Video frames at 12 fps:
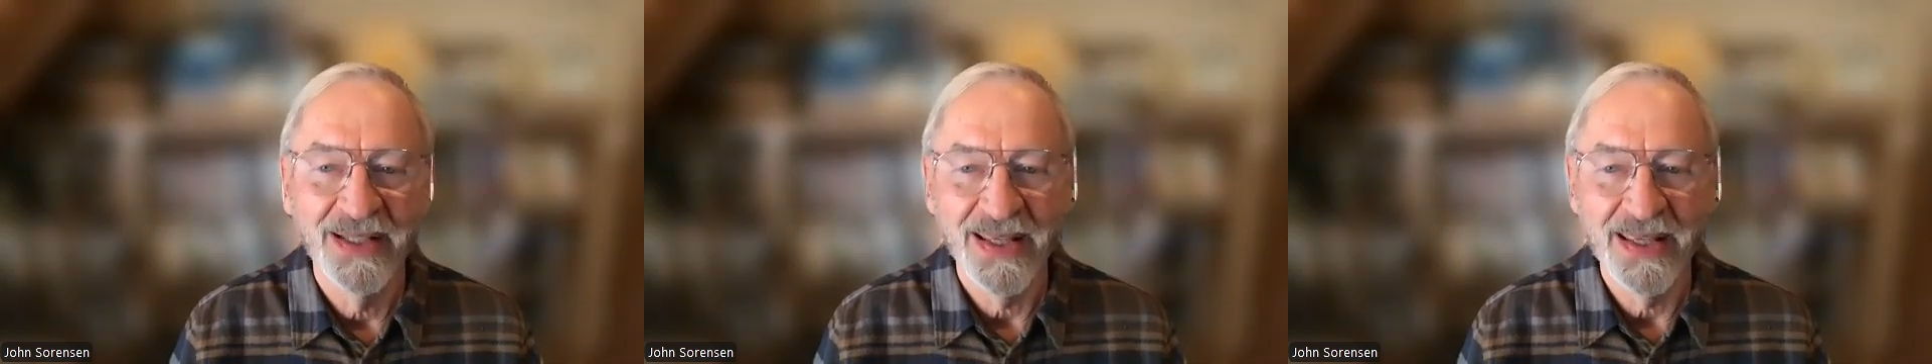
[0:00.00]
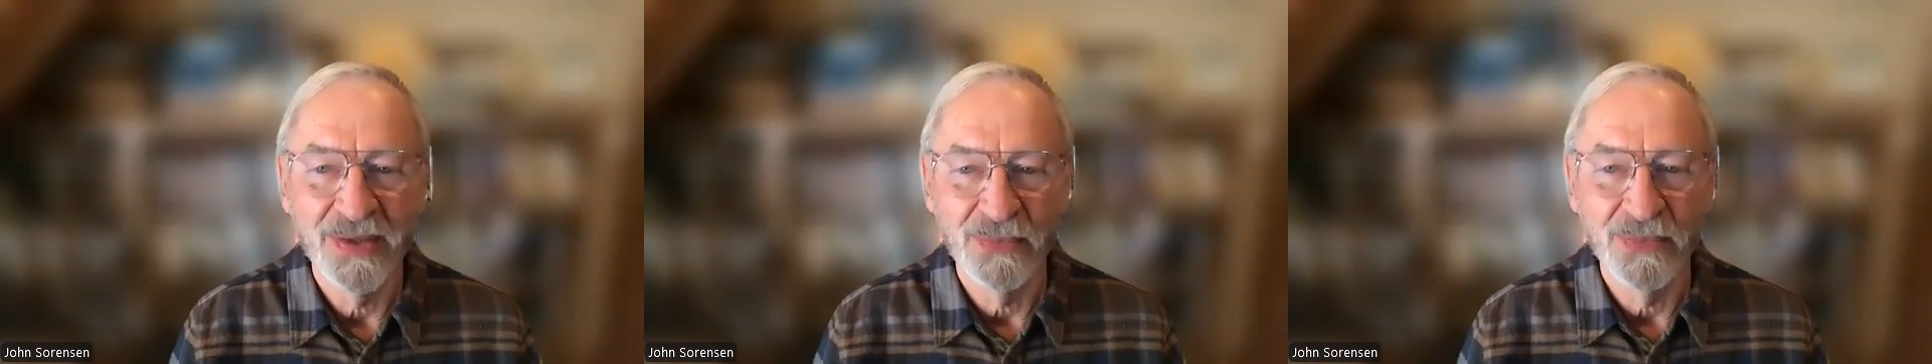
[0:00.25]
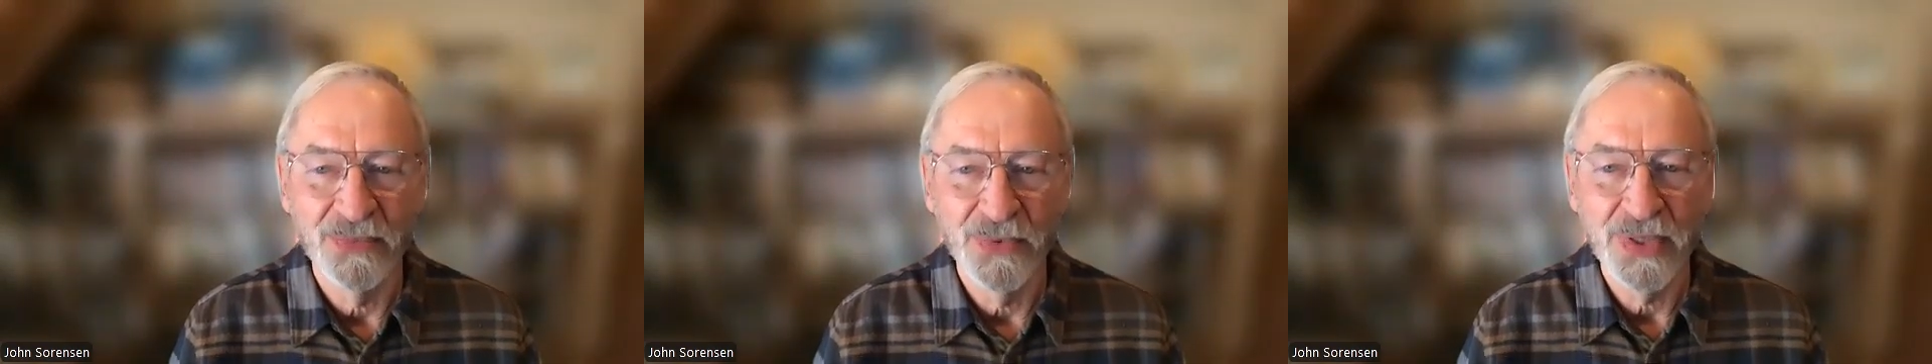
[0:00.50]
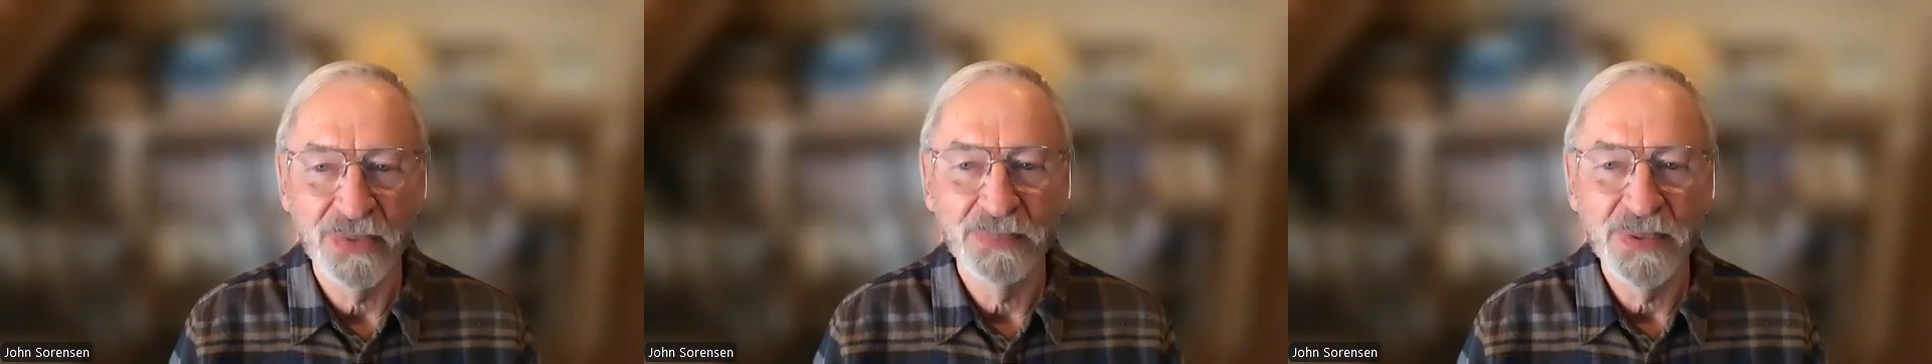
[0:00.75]
And
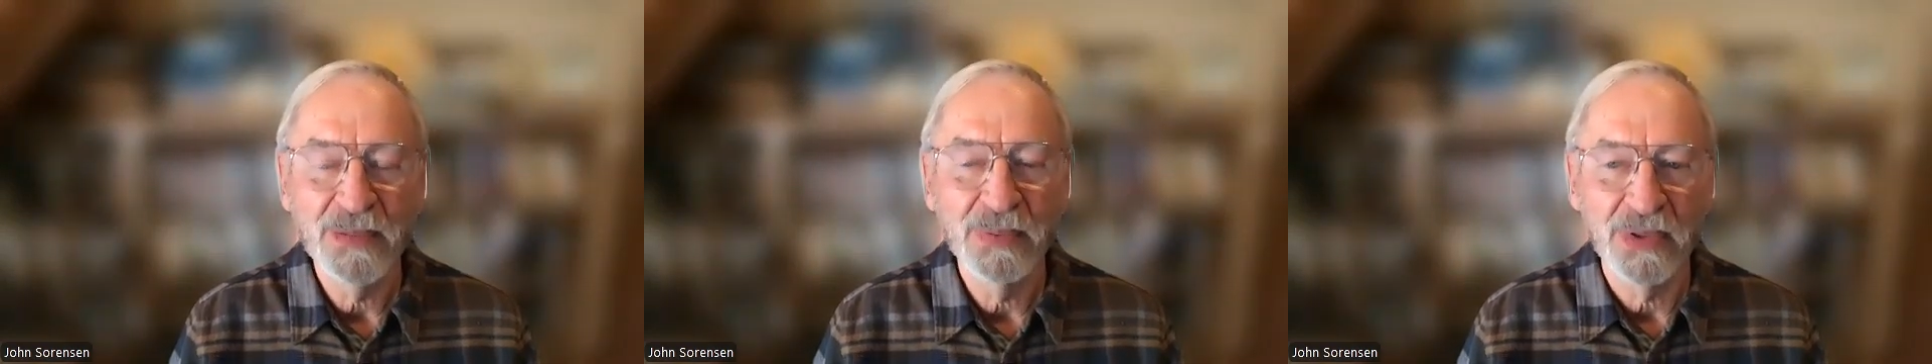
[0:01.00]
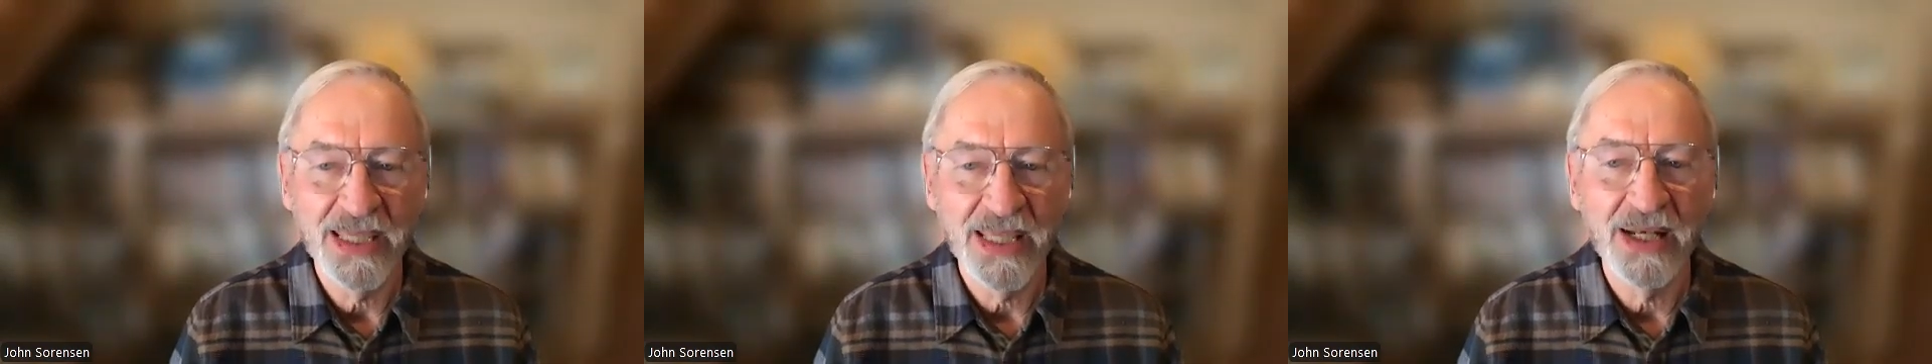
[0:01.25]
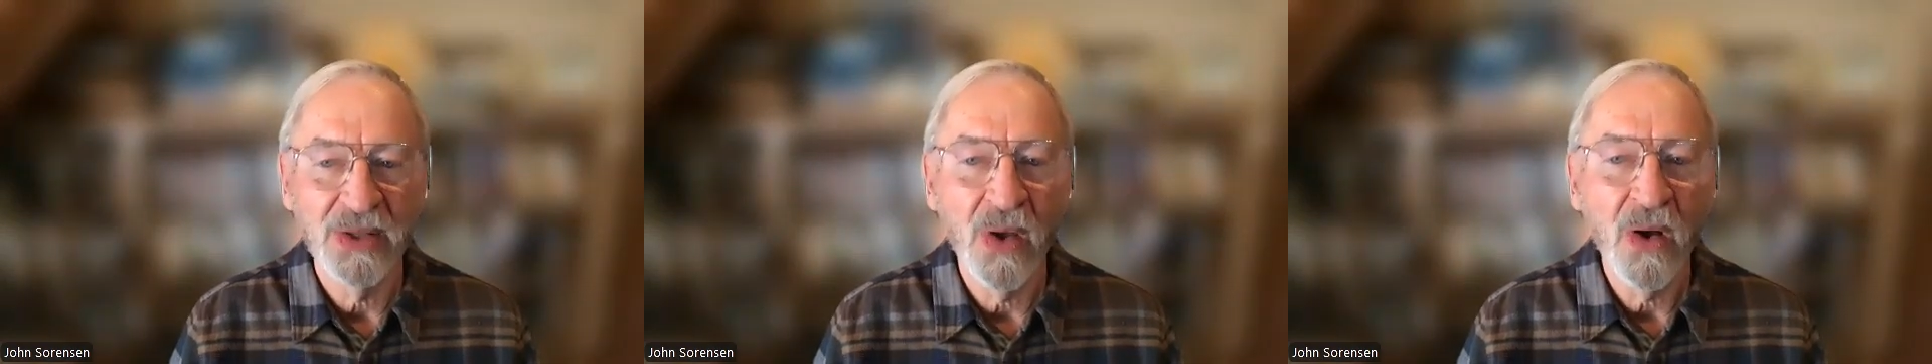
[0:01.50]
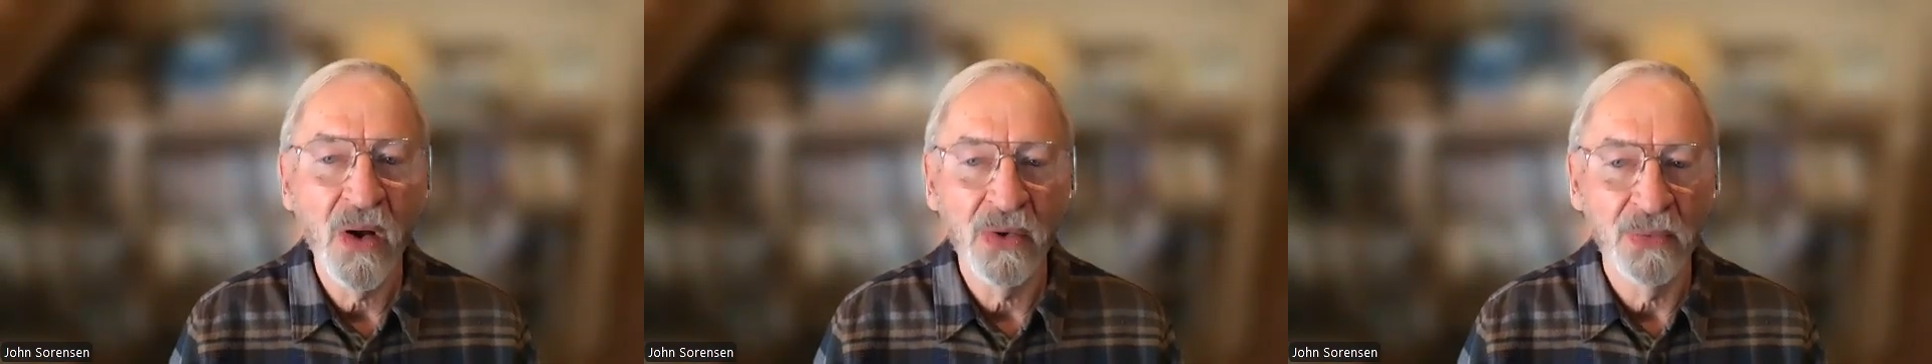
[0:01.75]
when people get
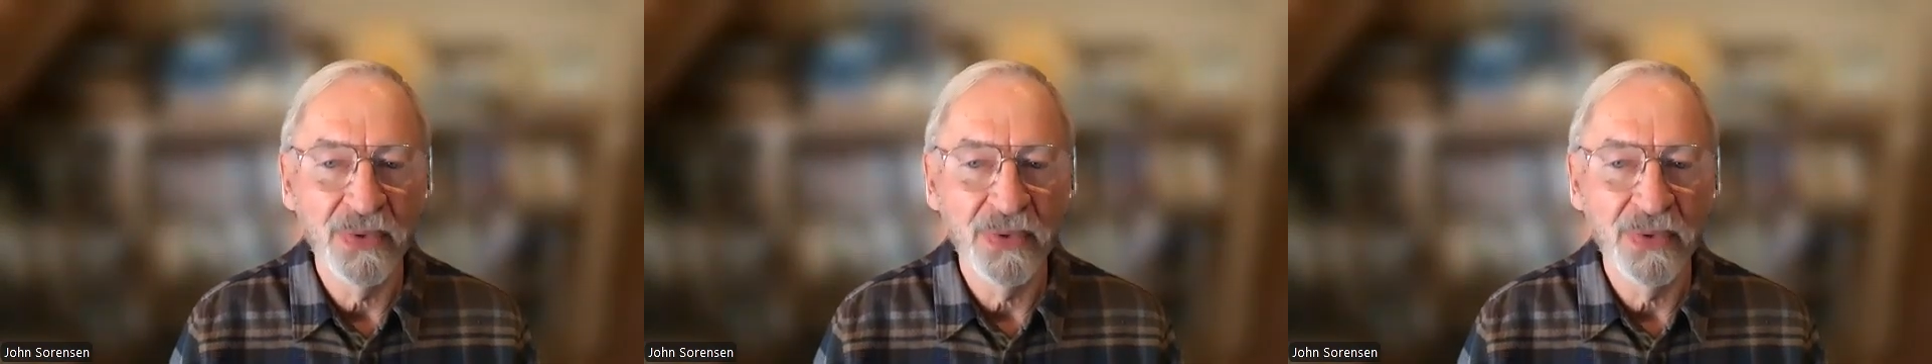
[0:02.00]
along